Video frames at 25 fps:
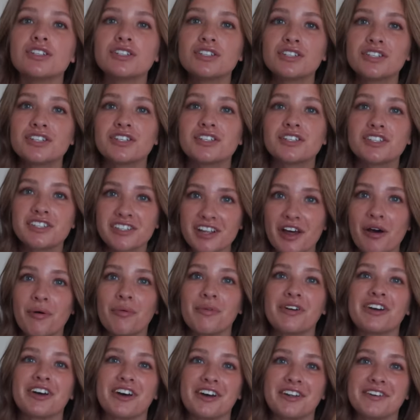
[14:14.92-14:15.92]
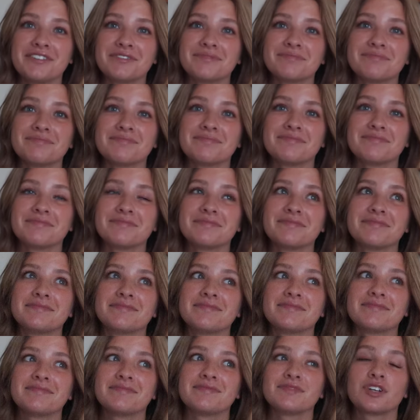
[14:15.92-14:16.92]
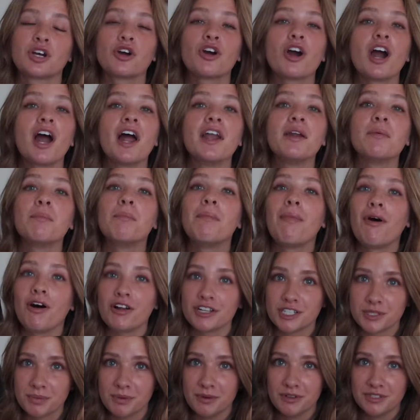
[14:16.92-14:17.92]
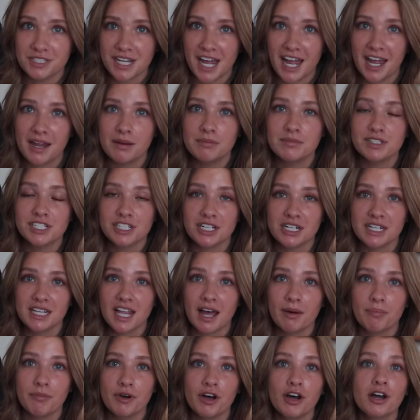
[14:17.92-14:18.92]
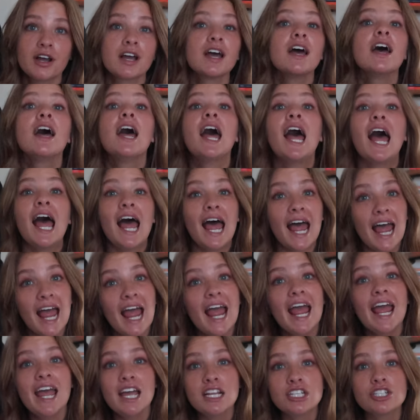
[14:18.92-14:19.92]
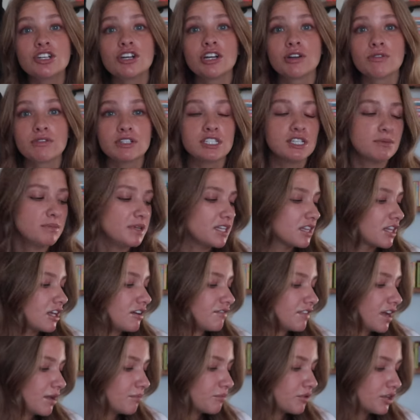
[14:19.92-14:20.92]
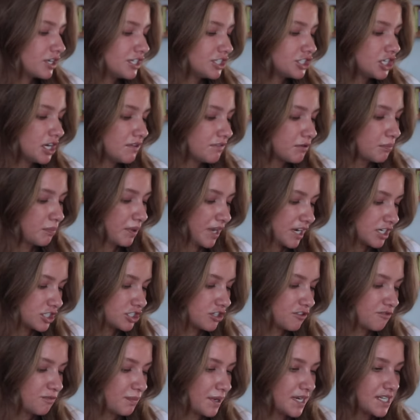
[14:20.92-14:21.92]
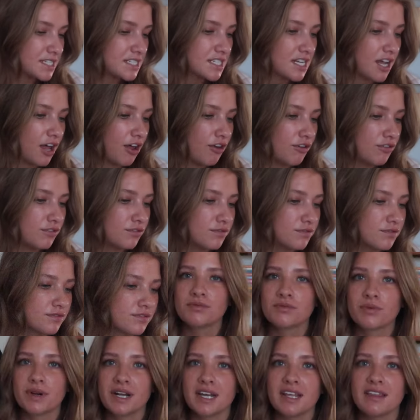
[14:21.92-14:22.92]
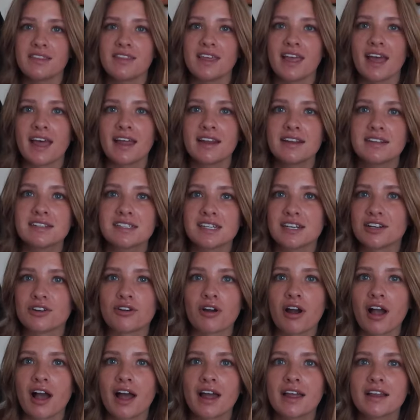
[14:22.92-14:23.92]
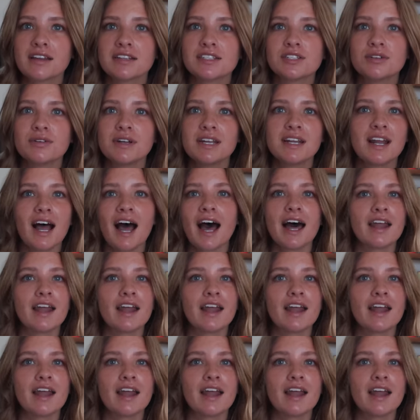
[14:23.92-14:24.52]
so good. Cried multiple times during that book. And during Redeeming Love. I'm pretty sure I have a picture of myself reading the end and crying to it.